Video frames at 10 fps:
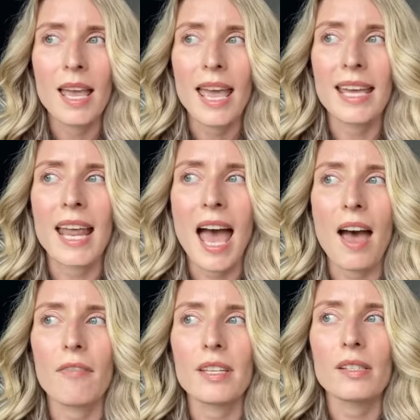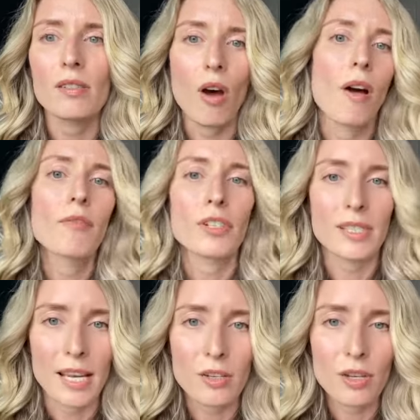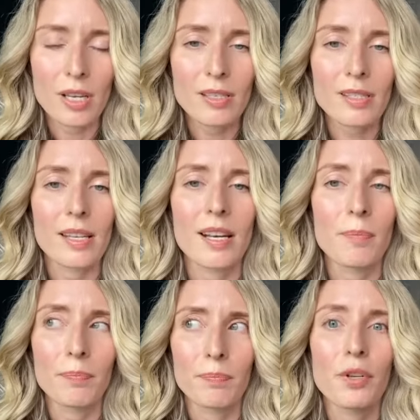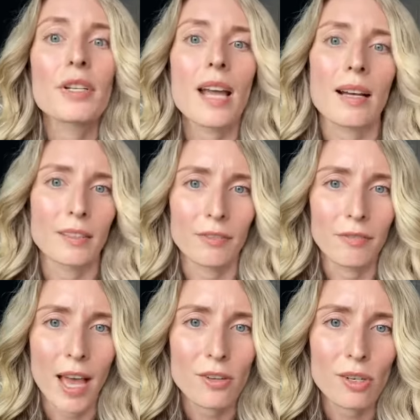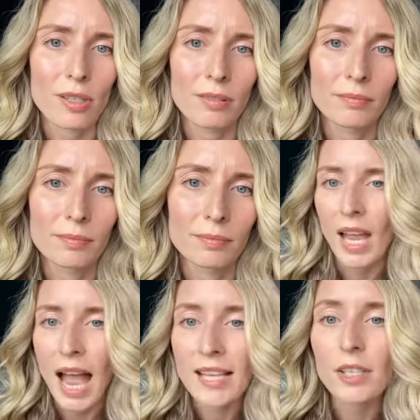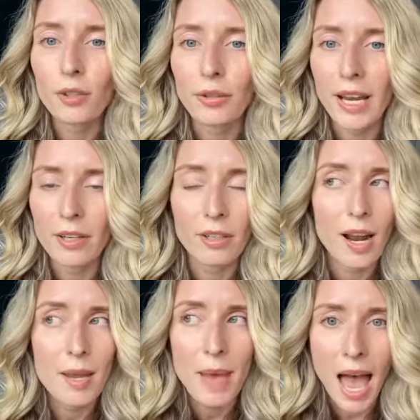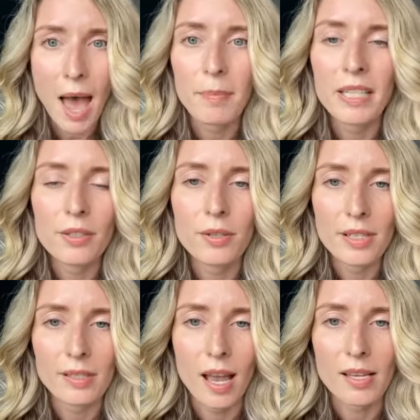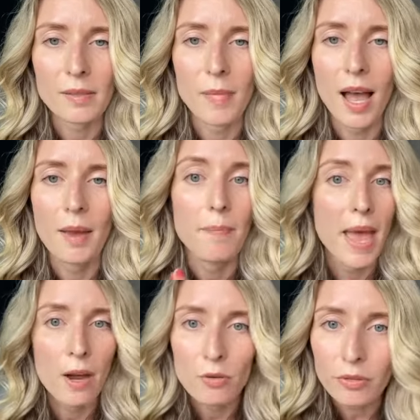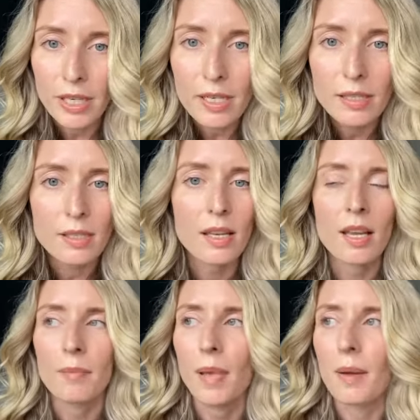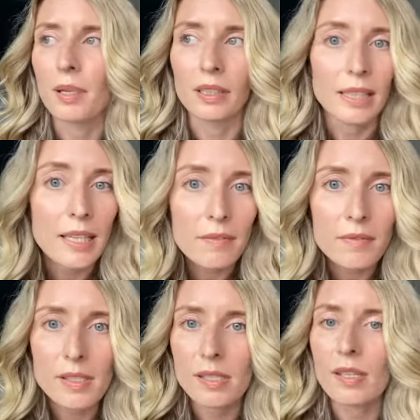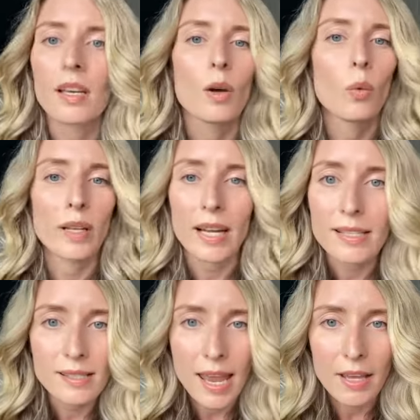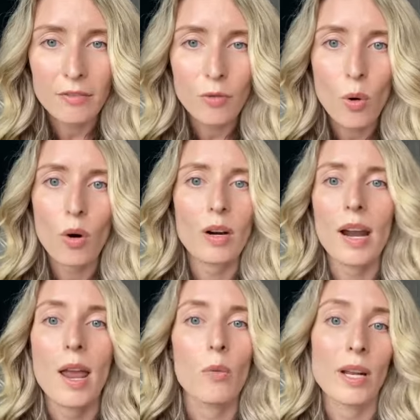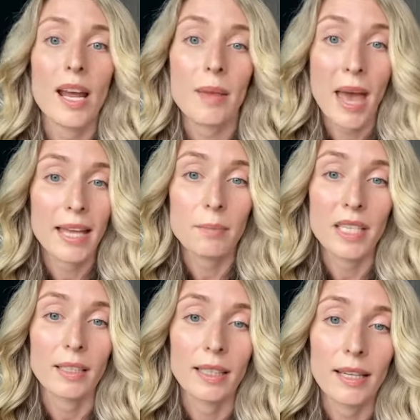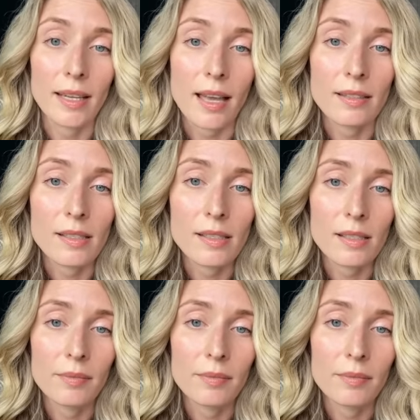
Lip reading: and have these conversations in a productive fashion. As a creator, I'm happy to discuss my boundaries, my beliefs, what I stand for, and what I am adamantly against.